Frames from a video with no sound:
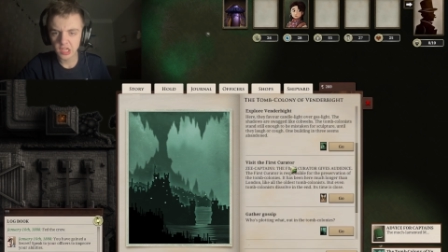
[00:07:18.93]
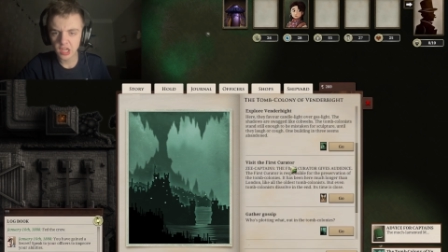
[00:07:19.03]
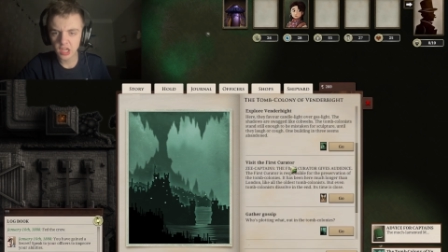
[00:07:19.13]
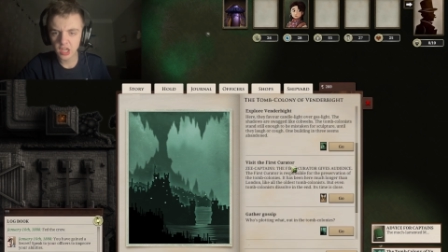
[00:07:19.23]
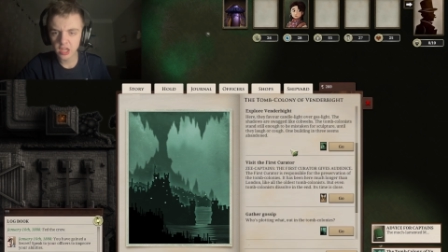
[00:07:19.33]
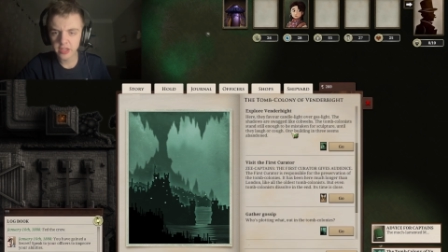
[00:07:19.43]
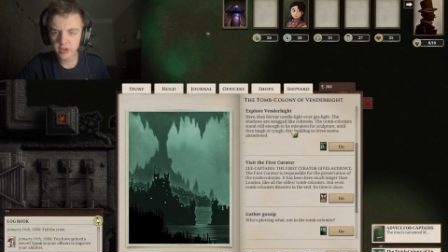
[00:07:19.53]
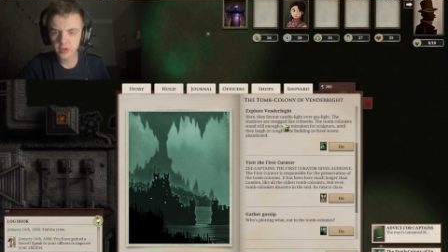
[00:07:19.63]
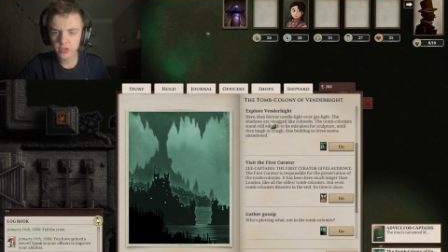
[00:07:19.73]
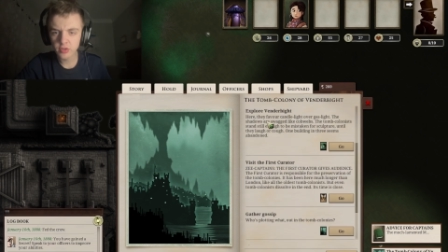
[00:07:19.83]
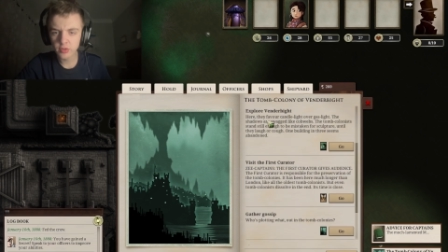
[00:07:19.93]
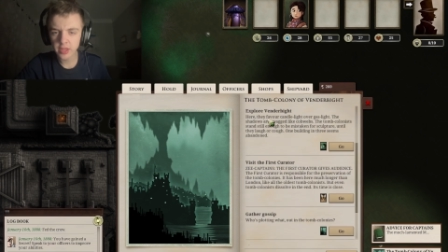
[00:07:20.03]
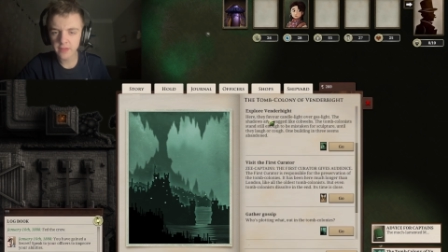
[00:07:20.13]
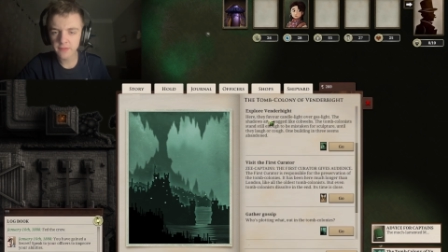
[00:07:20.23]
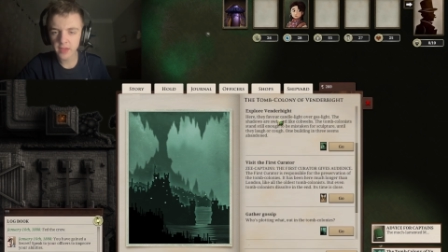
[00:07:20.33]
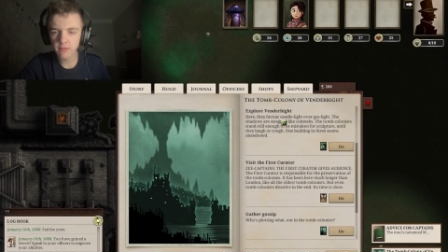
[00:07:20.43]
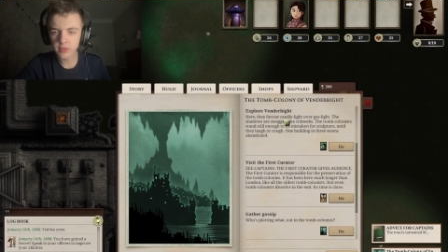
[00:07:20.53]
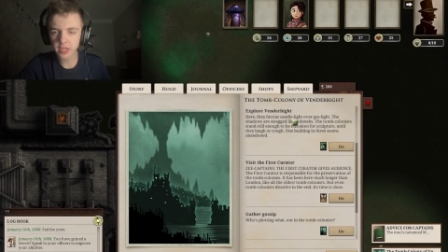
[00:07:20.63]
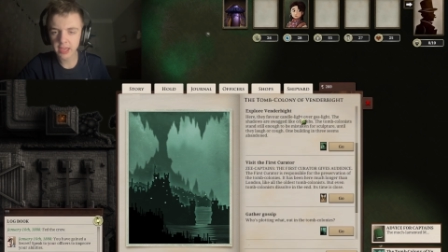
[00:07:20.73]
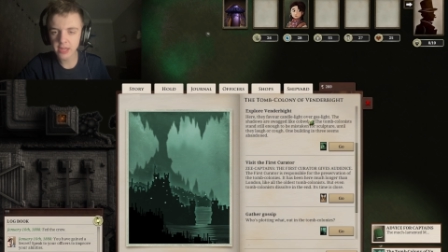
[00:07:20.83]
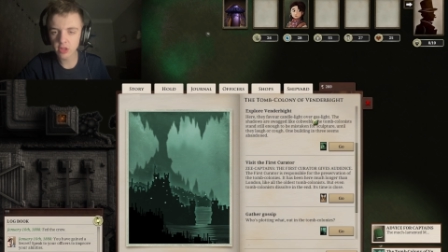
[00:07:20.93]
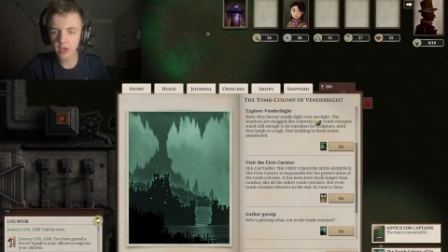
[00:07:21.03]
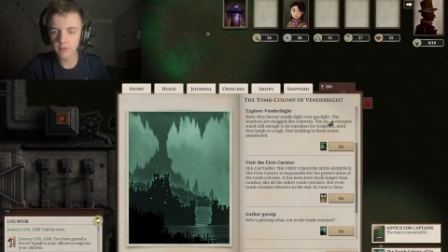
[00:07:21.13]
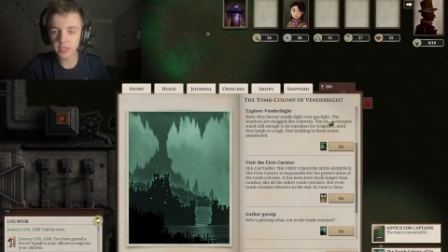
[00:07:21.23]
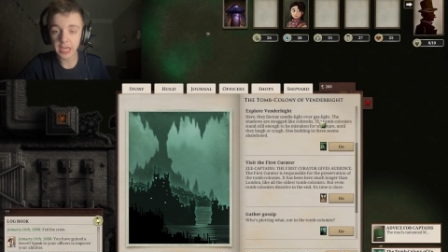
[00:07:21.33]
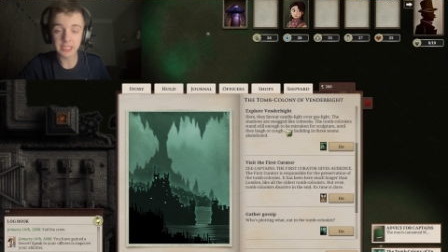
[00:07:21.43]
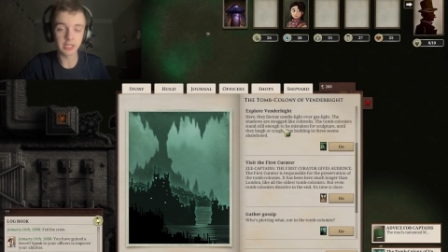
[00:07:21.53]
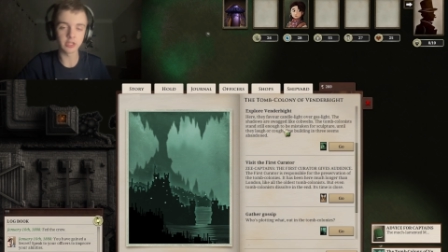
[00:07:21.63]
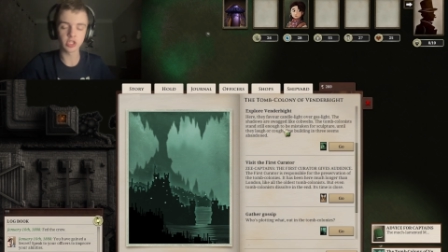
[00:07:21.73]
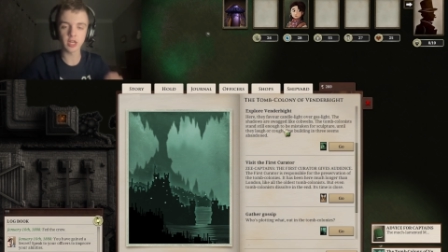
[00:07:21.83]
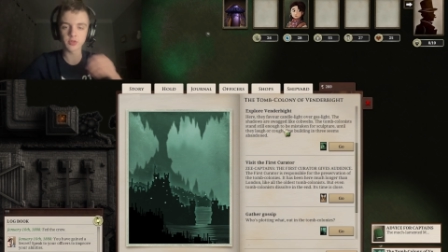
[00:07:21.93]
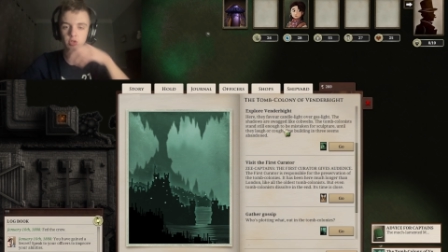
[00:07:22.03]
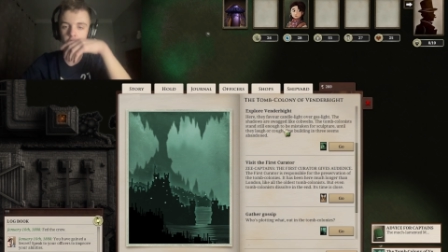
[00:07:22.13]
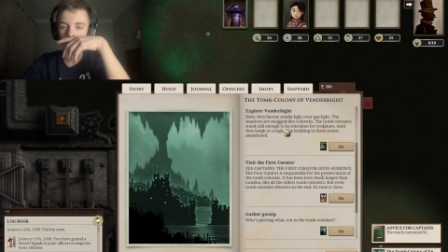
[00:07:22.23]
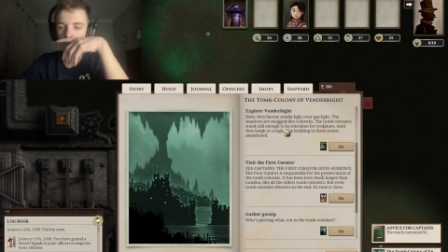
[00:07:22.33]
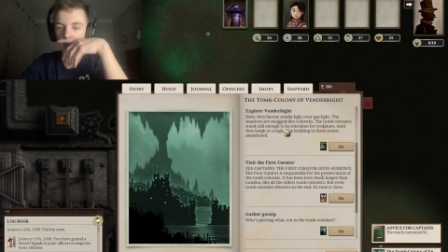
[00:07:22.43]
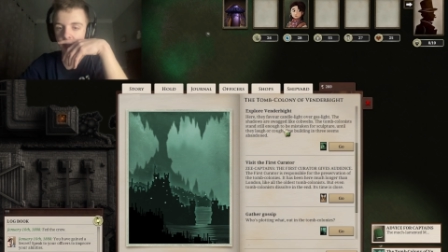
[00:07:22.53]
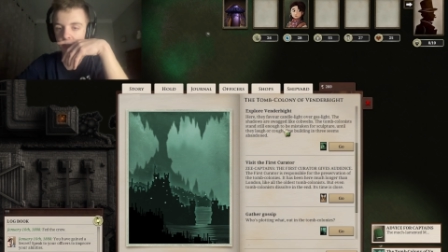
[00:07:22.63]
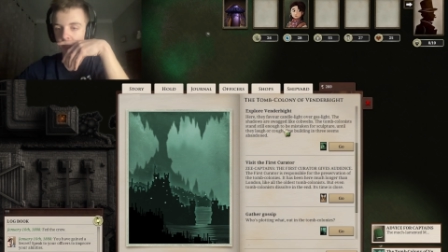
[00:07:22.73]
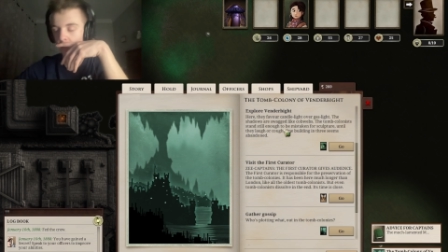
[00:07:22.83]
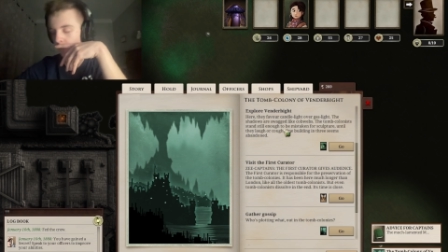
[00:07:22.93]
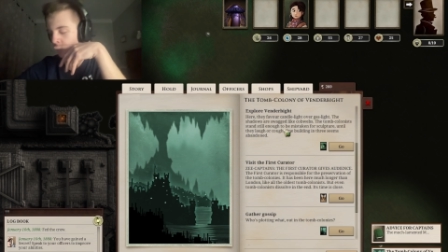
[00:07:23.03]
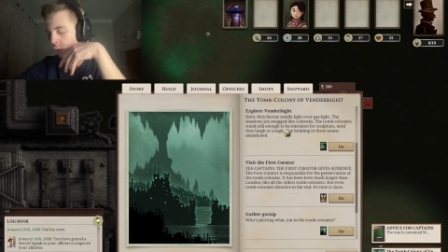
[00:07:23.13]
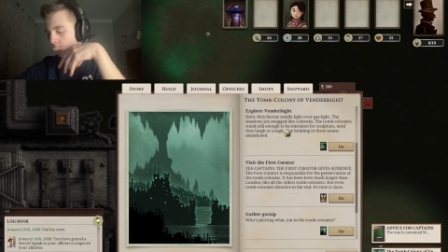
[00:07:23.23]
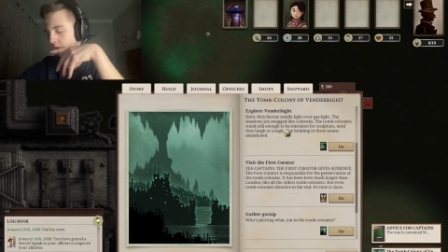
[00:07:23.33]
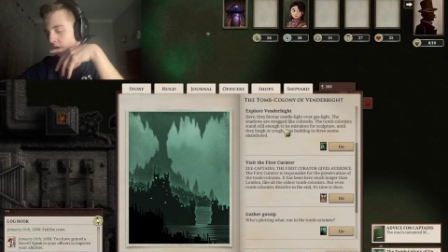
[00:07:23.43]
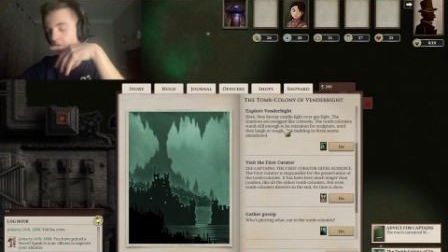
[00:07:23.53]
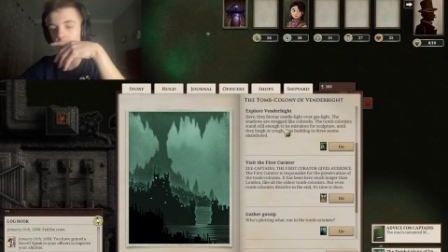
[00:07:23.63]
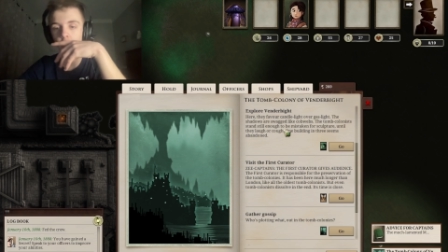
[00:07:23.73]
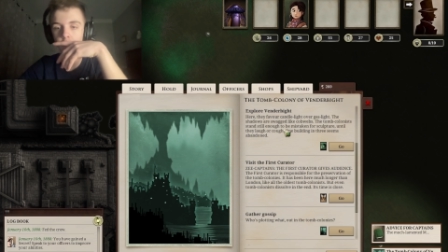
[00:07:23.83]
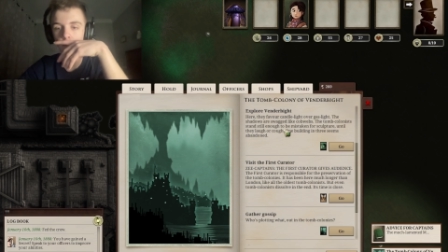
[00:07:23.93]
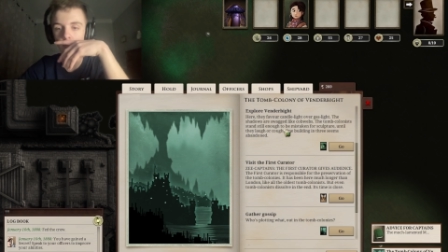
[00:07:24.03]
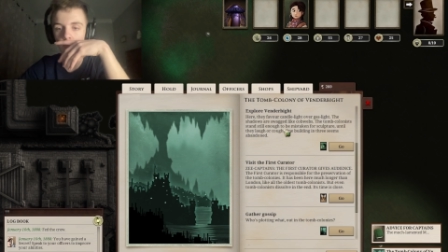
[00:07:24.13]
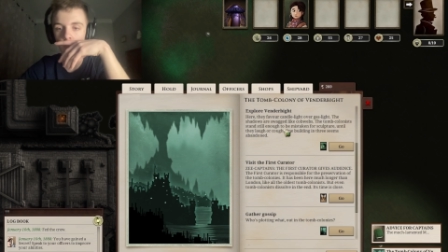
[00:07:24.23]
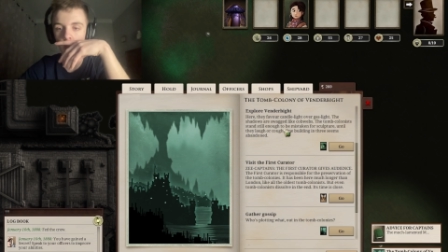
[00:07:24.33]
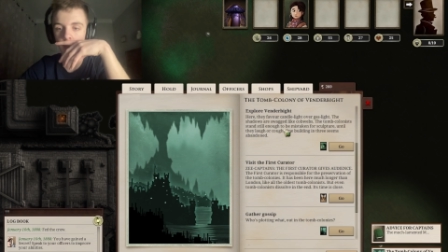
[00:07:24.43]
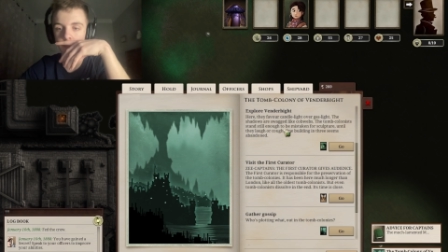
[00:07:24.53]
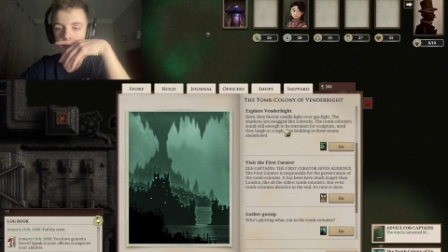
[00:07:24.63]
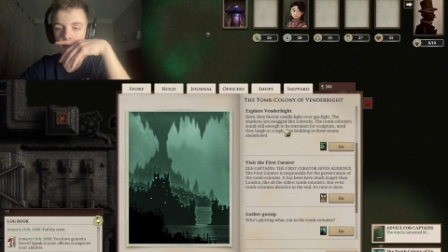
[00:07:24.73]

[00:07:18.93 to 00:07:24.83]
Uh, here you, they favor the candlelight over gaslight. The shadows are swagged like with cobwebs.